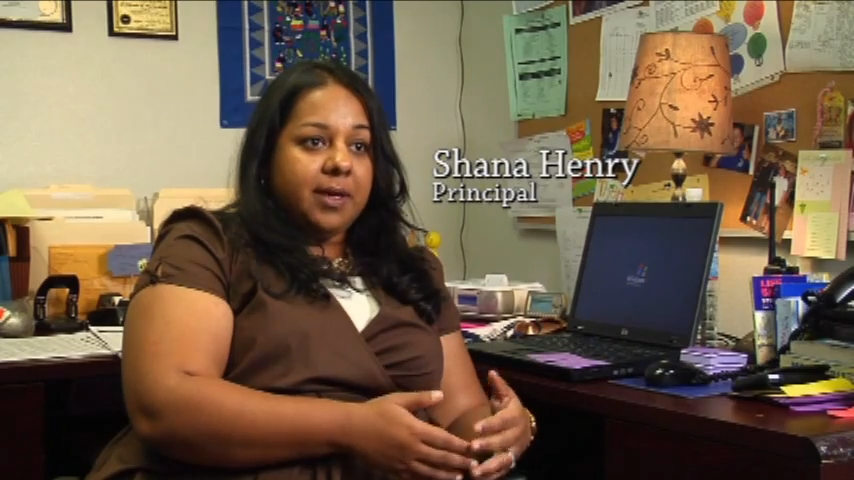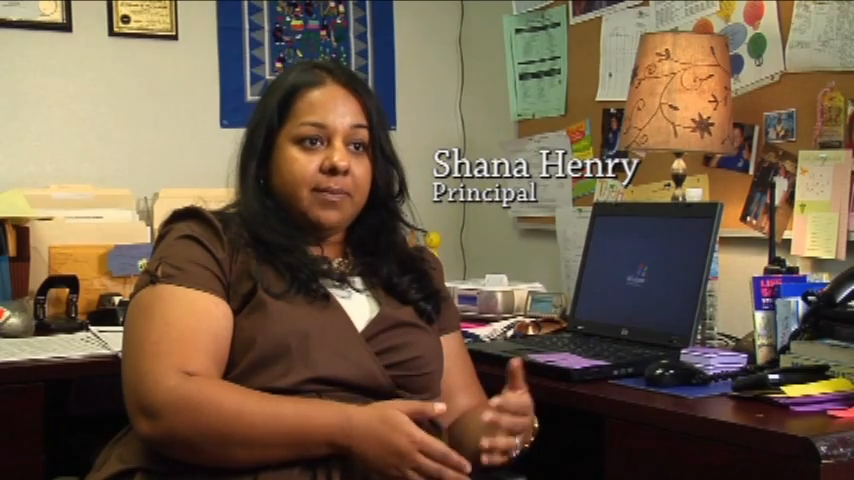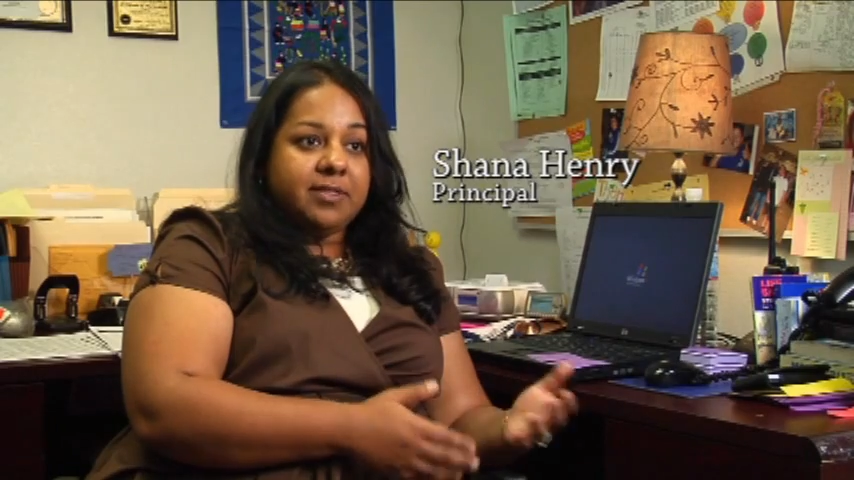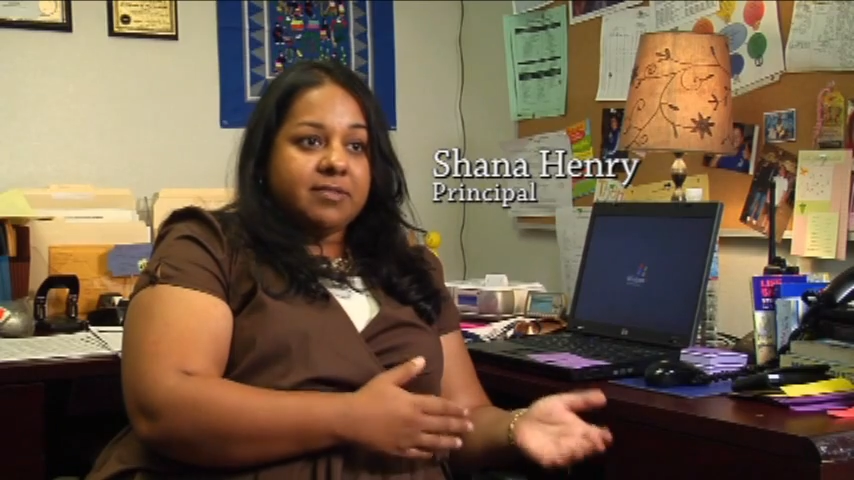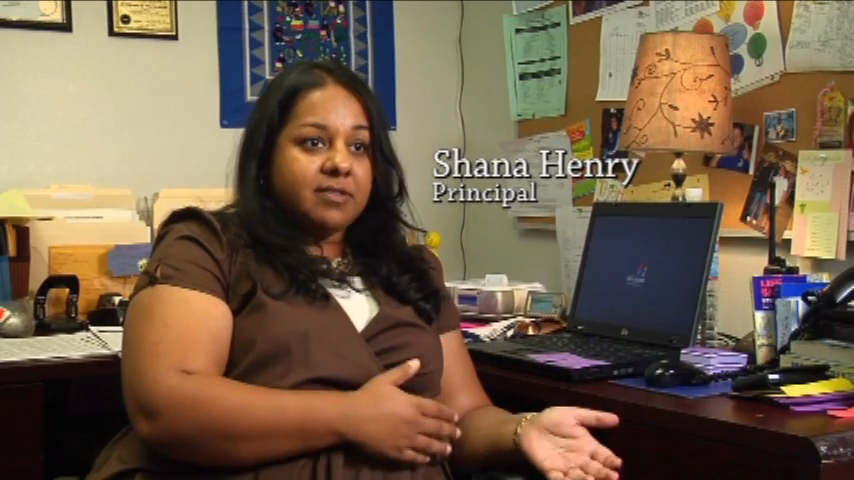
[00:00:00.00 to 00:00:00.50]

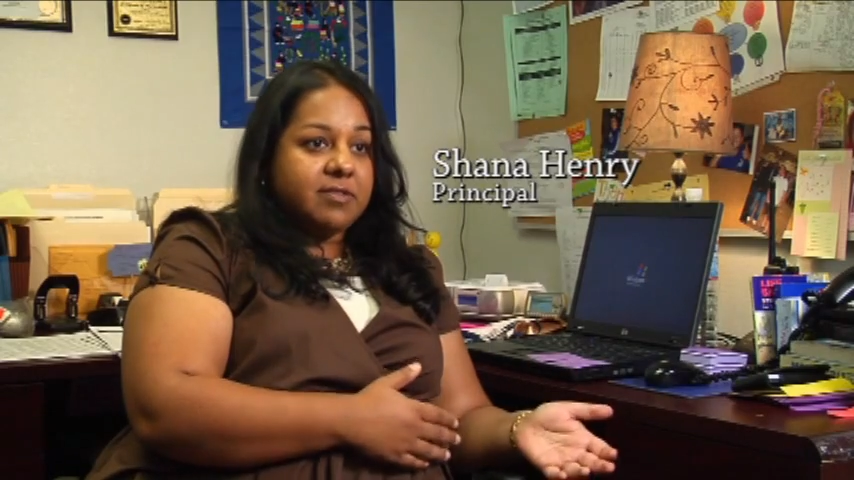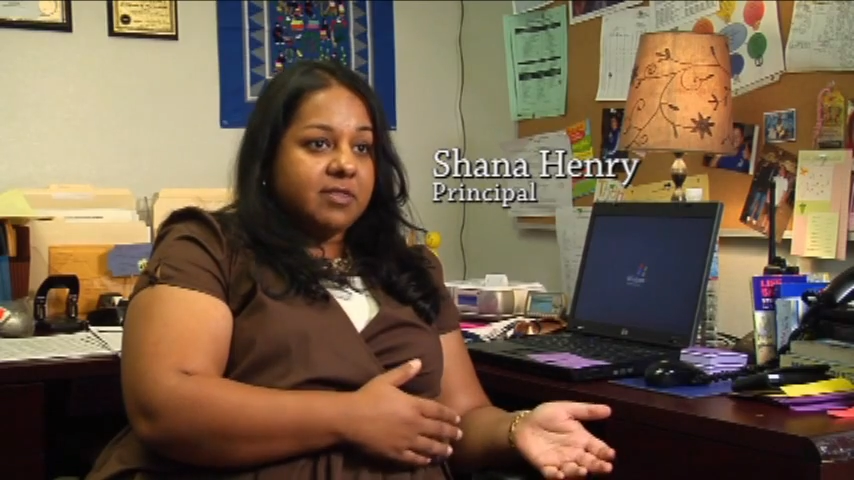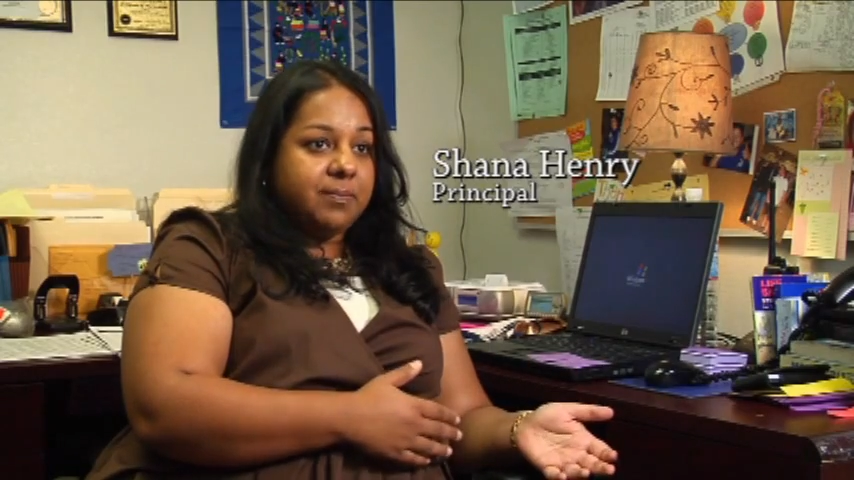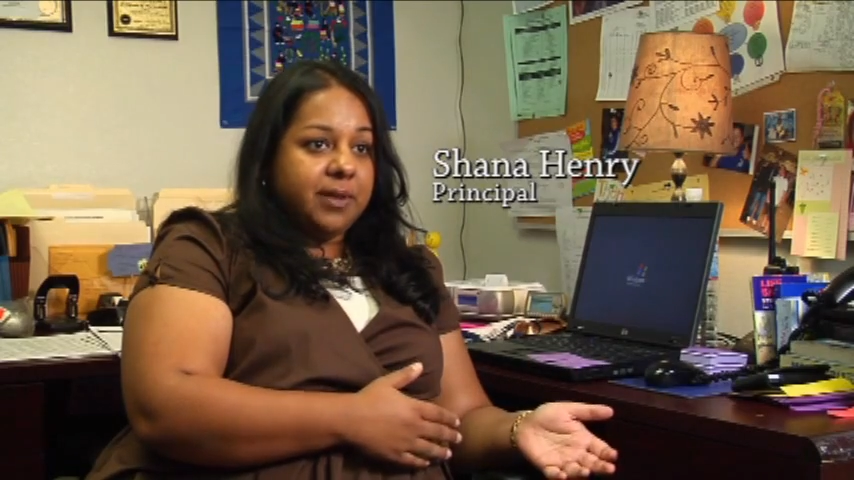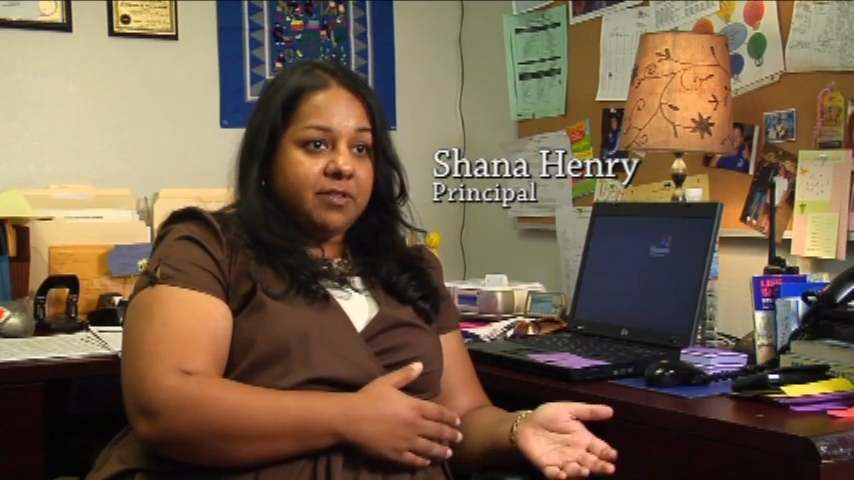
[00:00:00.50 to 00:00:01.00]
maybe this
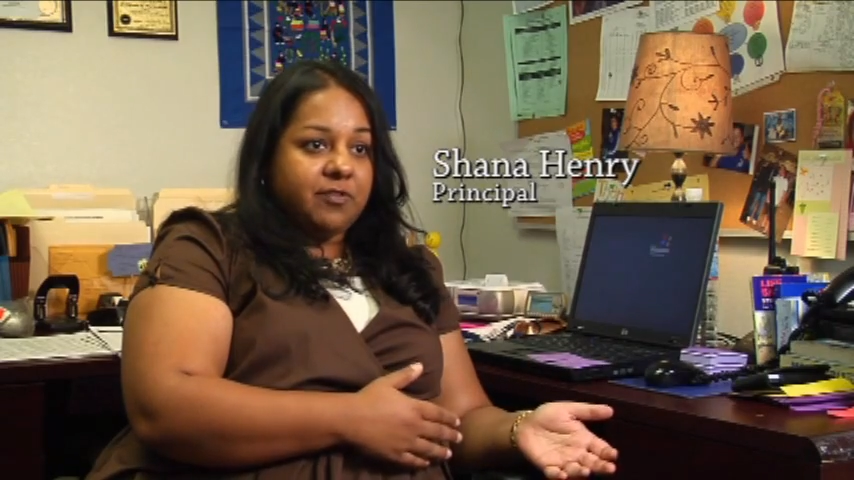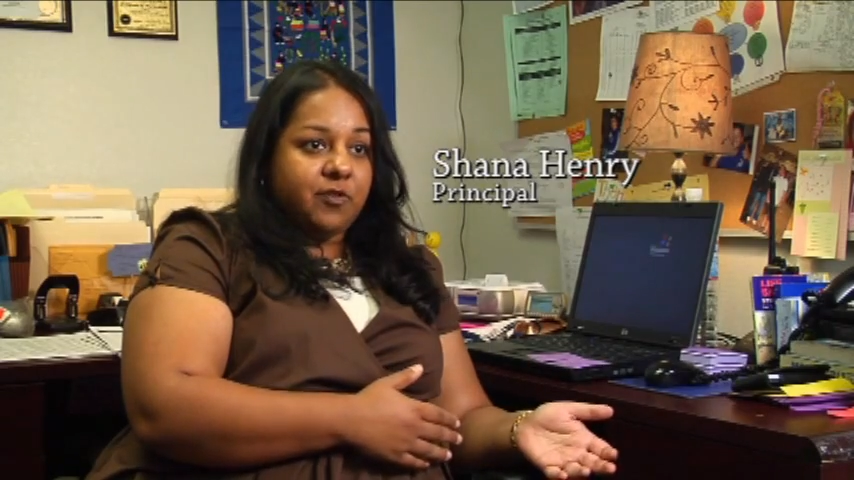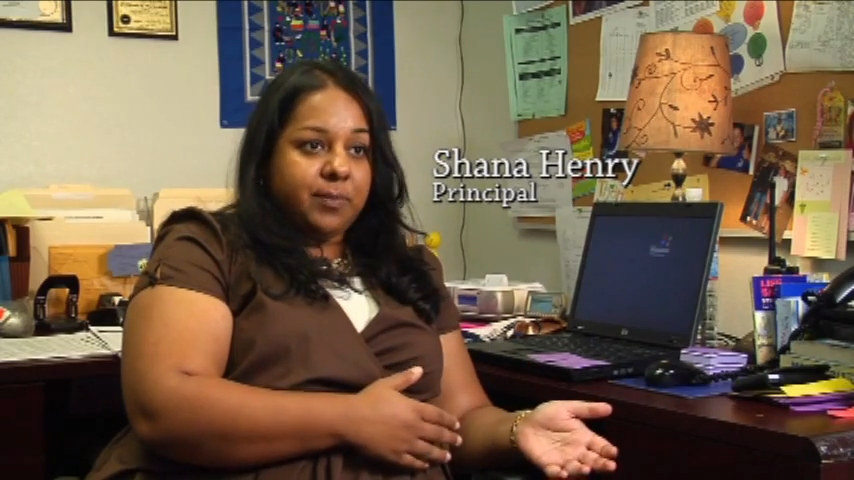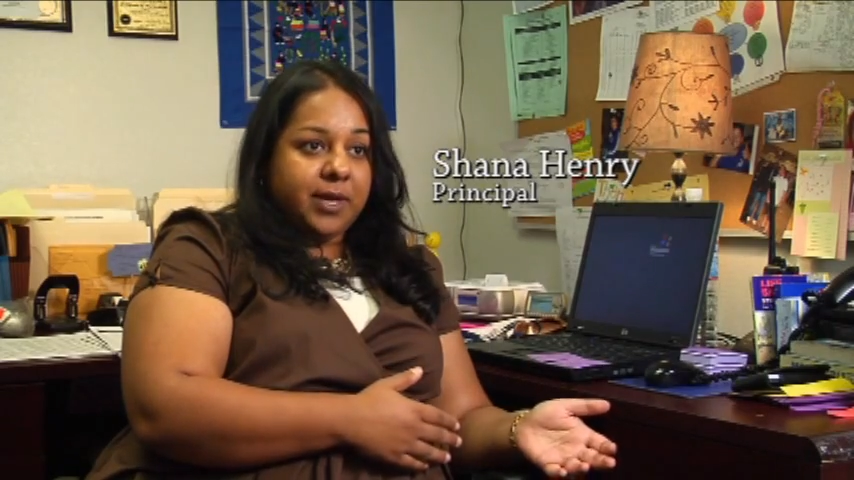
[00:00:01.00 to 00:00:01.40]
isn't the place for